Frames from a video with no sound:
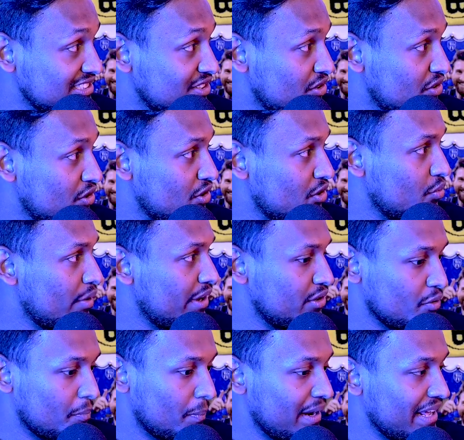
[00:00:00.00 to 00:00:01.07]
goal, when
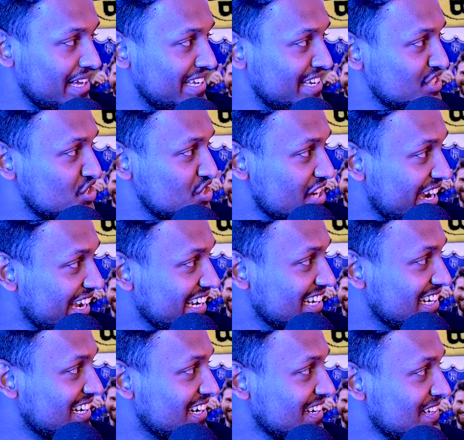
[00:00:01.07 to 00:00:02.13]
you play against
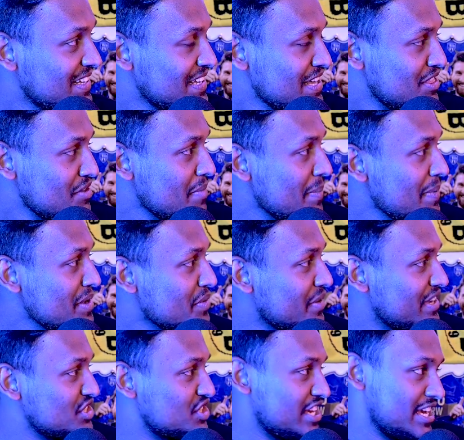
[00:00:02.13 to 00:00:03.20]
China. So maybe you
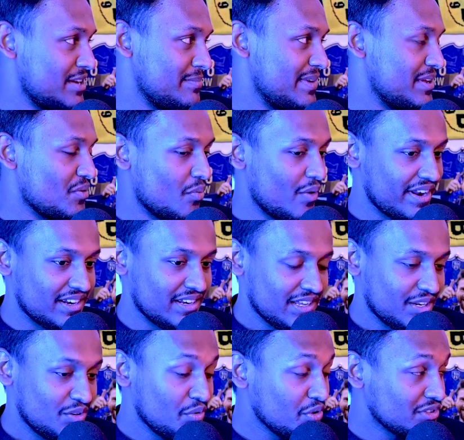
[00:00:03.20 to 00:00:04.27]
can share a bit. What
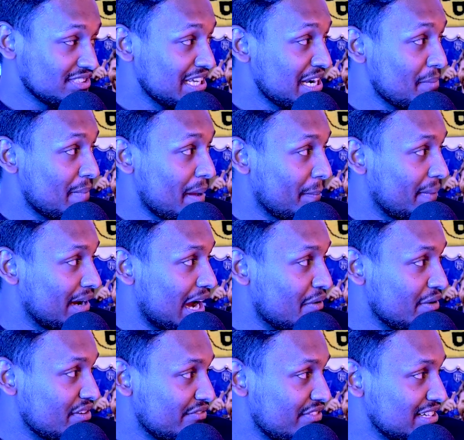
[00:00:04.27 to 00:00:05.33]
do you still remember
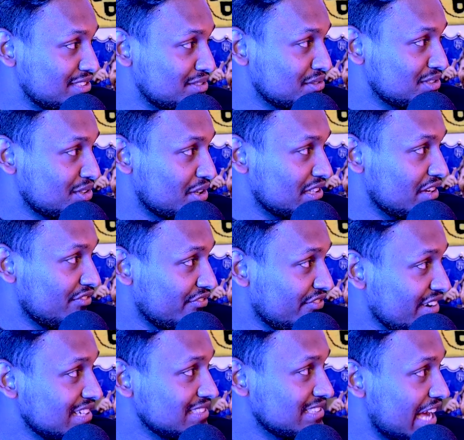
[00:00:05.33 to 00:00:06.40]
how it feels to score the
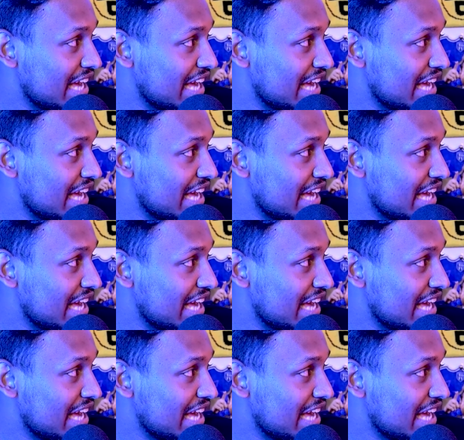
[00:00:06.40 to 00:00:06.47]
first